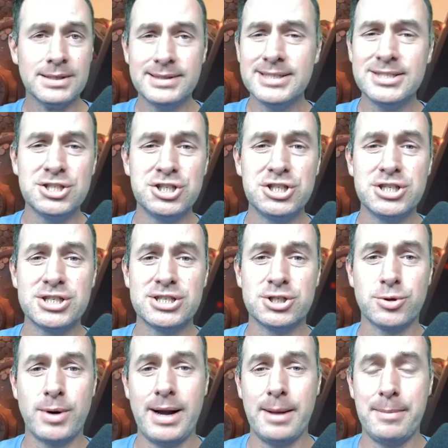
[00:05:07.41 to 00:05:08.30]
This is just
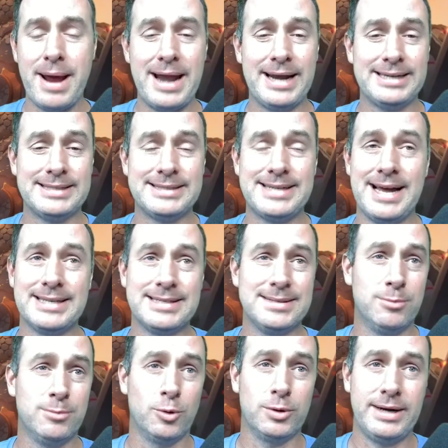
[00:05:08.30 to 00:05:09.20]
straight up adding
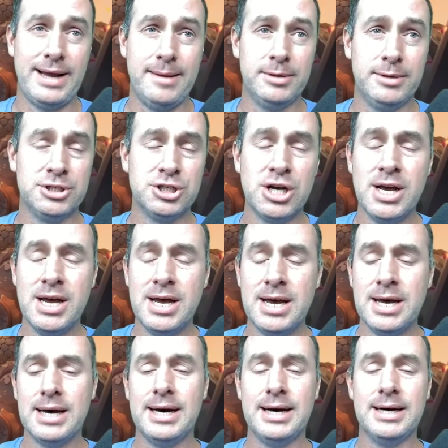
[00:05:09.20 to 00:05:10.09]
stats and more damage
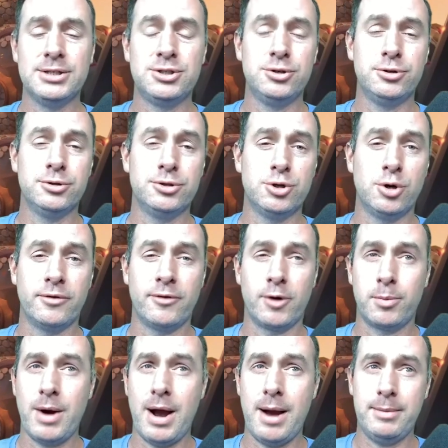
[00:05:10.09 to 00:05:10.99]
to your Joan of
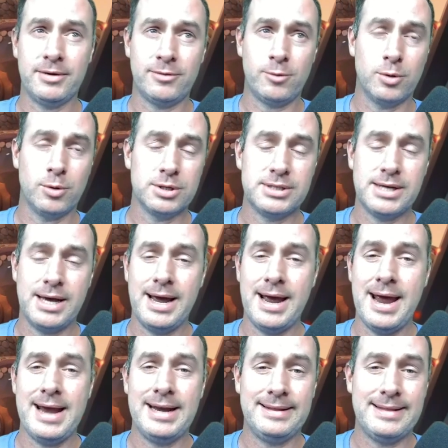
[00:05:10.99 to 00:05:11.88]
Arc Prime, and of course
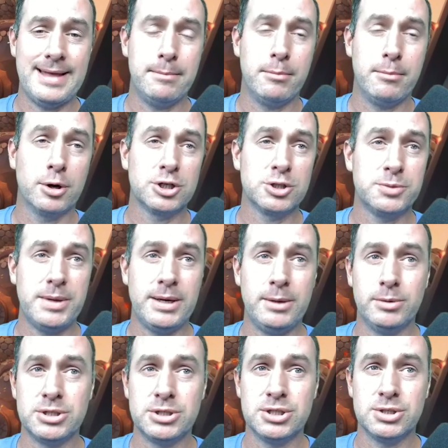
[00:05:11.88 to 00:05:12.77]
adding that march
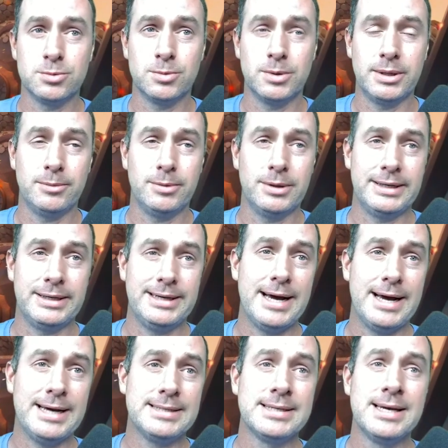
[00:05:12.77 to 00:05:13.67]
speed, which is really, really
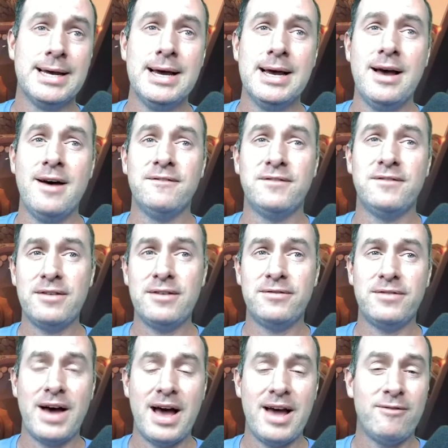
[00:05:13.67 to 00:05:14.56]
nice.
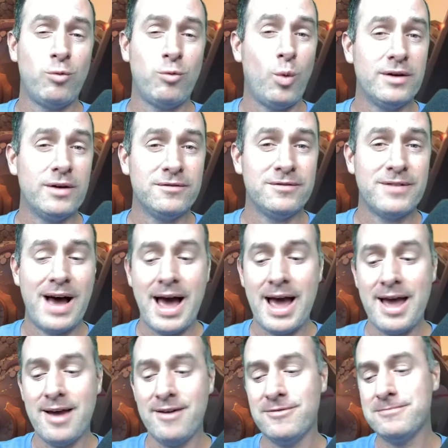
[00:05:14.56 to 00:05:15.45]
5.5,
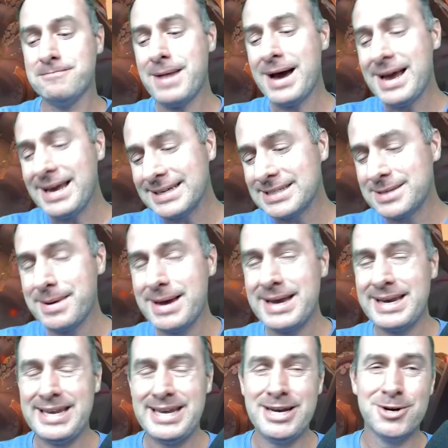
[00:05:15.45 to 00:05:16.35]
1.5. My
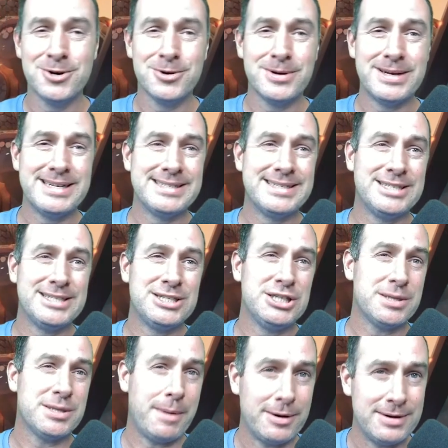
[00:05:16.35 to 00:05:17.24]
estimate here is that
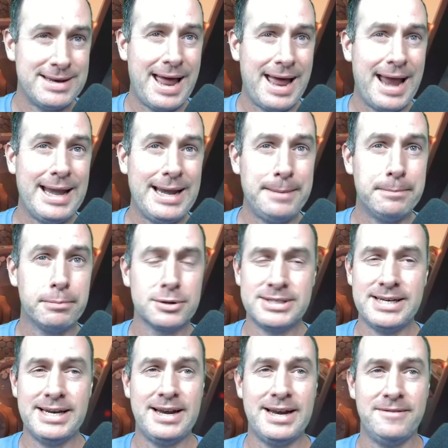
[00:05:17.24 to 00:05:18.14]
she's about
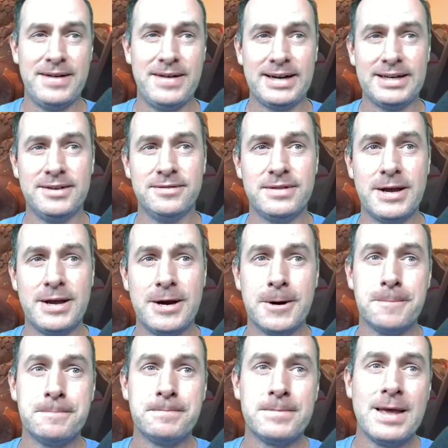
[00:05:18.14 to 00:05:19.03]
90% effective
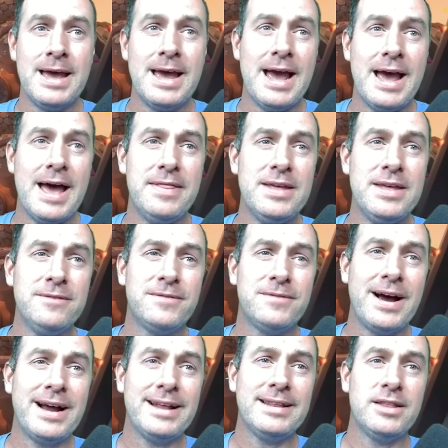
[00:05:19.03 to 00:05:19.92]
there. And then
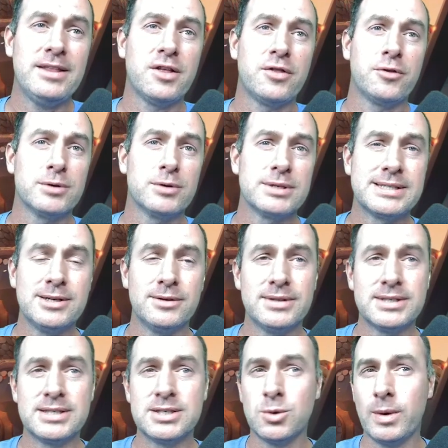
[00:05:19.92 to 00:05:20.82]
finally, the third
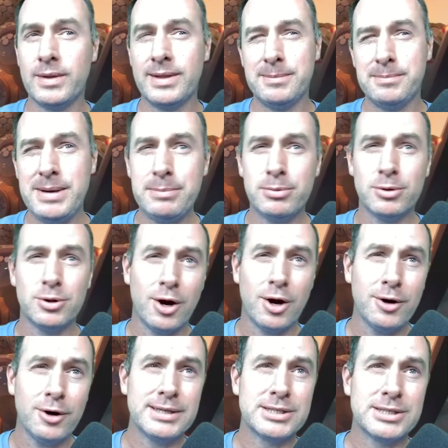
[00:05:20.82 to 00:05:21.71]
skill, this is the one that people
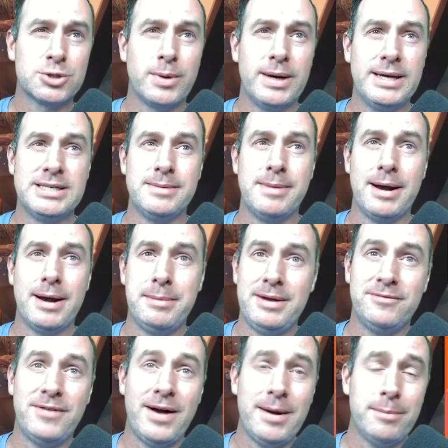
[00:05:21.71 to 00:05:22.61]
aren't as crazy about. I
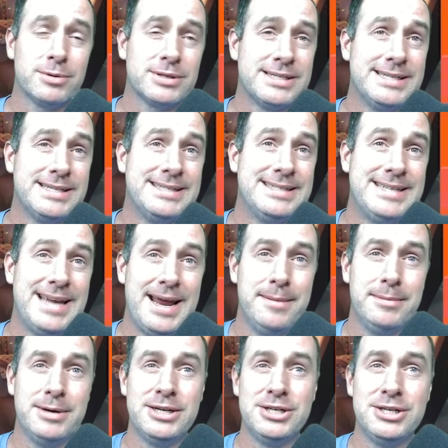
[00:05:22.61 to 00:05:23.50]
mean, 5%
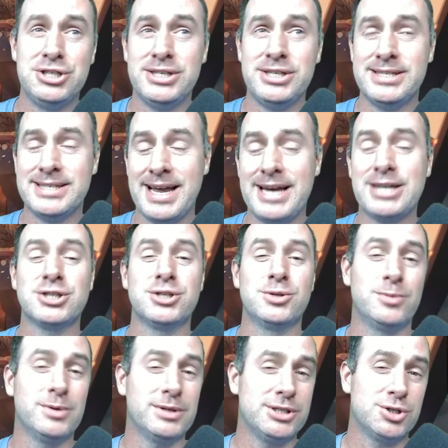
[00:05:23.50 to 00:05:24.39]
damage is
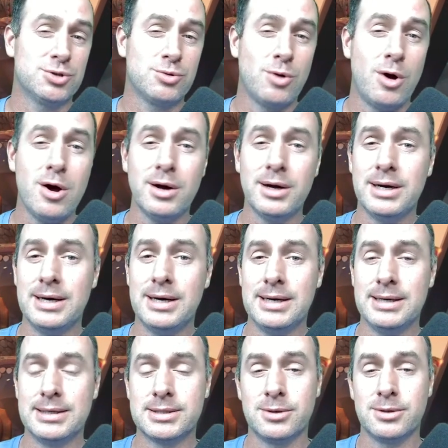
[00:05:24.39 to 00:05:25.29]
actually really
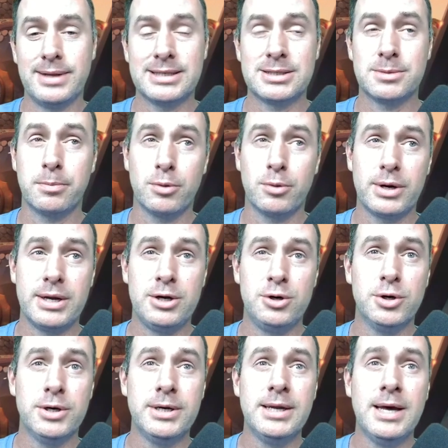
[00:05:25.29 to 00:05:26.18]
strong, so that's pretty
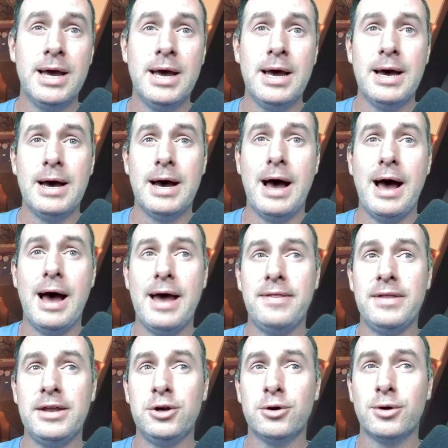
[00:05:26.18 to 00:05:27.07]
good.
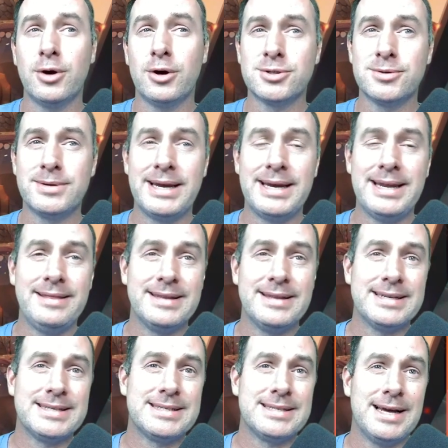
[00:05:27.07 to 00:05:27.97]
And then you're also getting
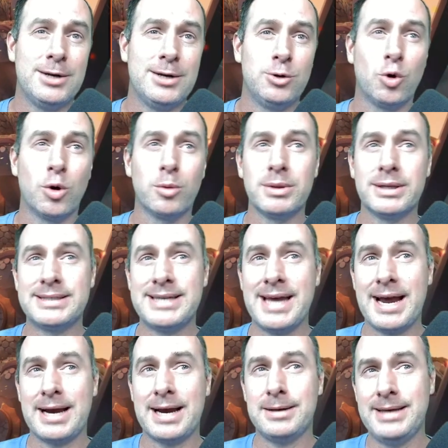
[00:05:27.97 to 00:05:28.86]
this normal
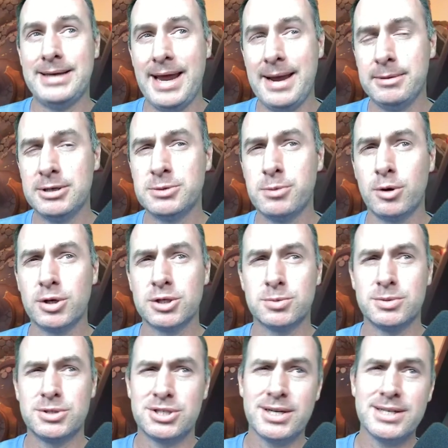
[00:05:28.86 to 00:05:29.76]
attack damage
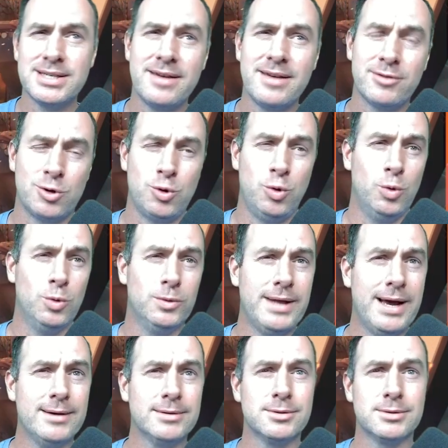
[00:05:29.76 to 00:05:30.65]
bonus, which does have a
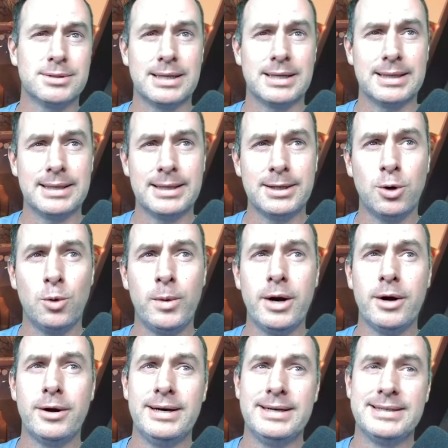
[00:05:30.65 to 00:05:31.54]
cooldown, so it's a little
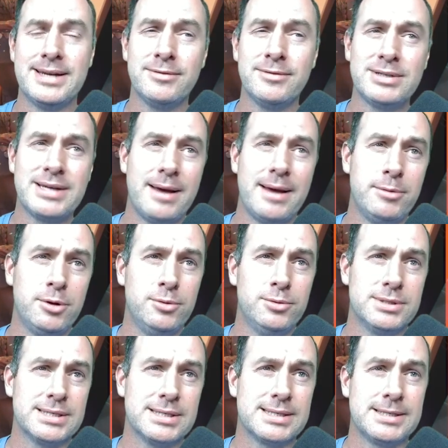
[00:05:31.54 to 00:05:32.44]
weird, and it's every time you
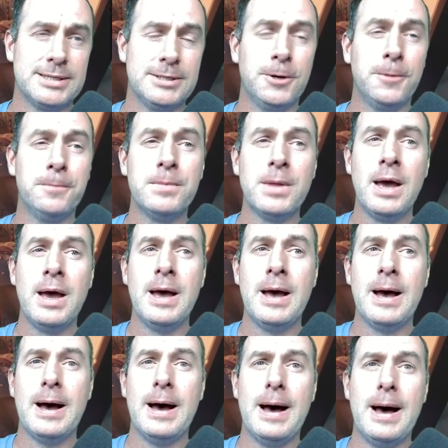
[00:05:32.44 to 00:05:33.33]
use the skill.
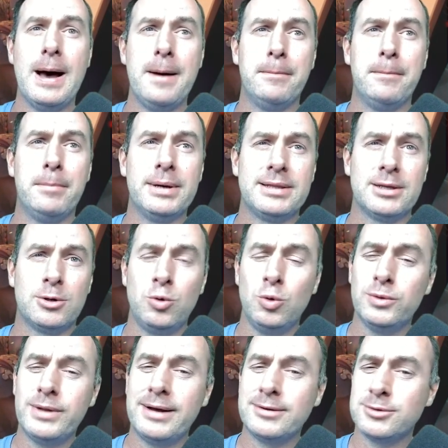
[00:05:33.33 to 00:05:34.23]
But the
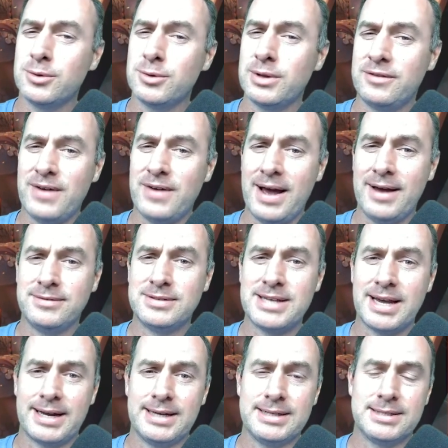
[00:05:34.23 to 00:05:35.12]
cooldown is only 5
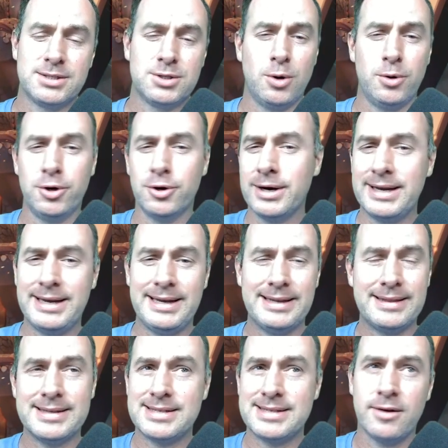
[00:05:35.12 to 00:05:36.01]
seconds, so you're going to
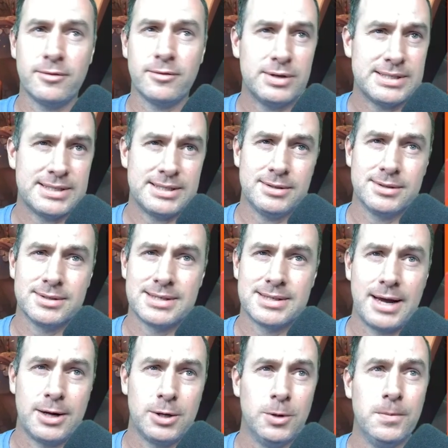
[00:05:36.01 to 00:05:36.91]
get this every skill
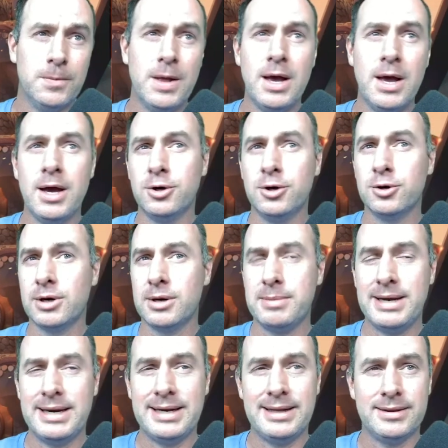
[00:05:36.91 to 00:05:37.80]
cycle. You're
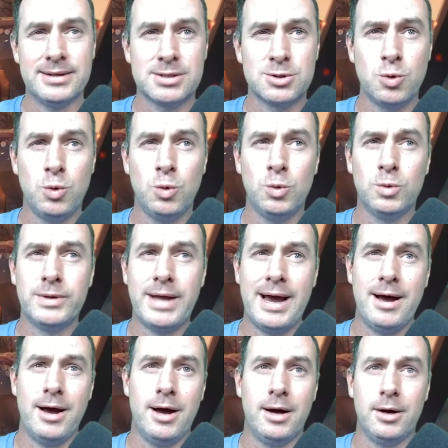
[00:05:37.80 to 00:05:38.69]
going to be getting this
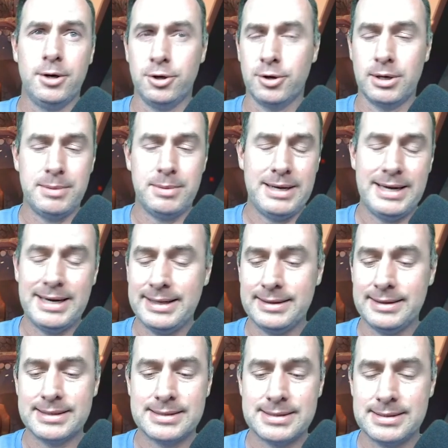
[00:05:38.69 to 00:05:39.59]
cooldown. You're going to be
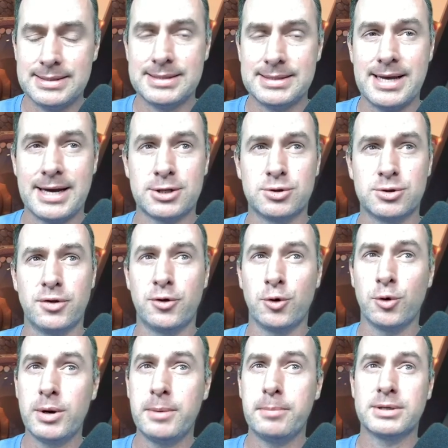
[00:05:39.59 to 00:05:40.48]
getting this extra
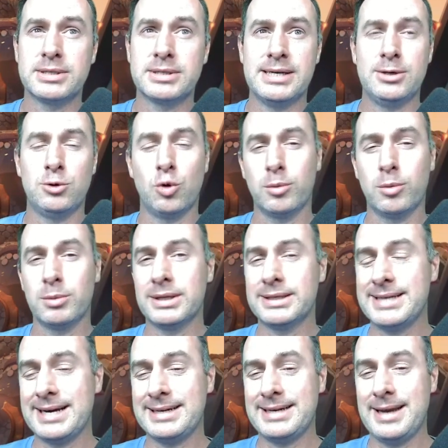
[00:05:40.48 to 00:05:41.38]
30%
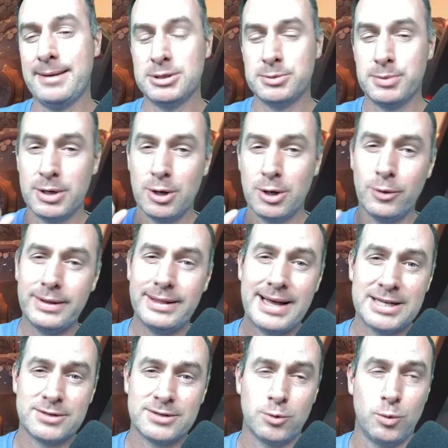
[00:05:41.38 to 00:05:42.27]
normal attack damage, but it only
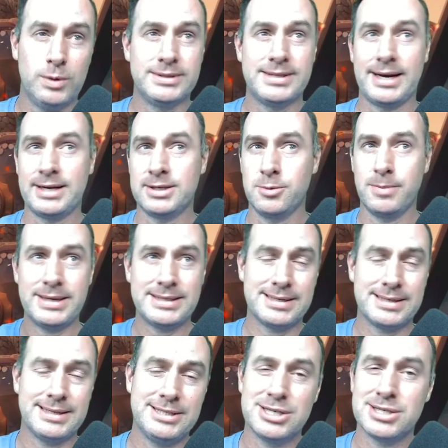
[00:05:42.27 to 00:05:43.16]
lasts for 1 second. So
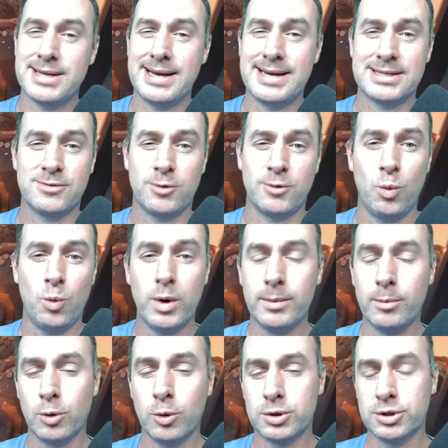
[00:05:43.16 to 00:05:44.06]
basically, just lasts for
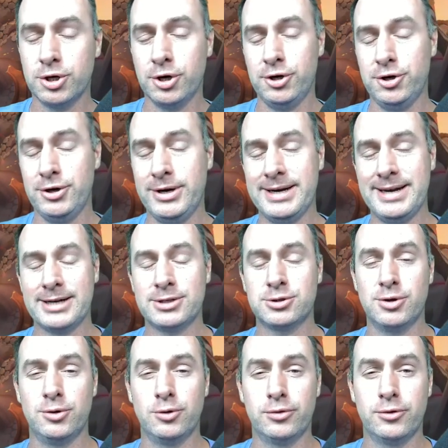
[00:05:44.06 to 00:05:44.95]
one more turn. You get an
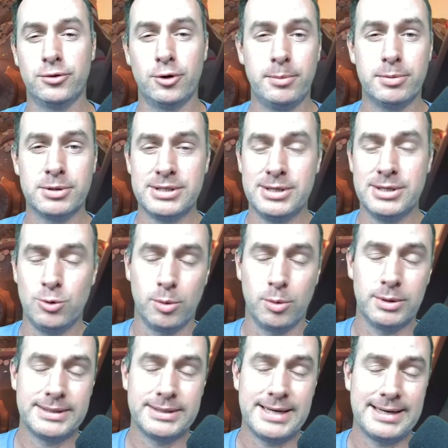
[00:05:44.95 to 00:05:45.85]
extra 30%
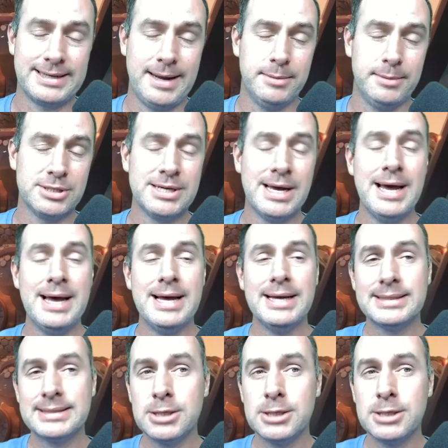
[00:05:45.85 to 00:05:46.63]
normal attack damage.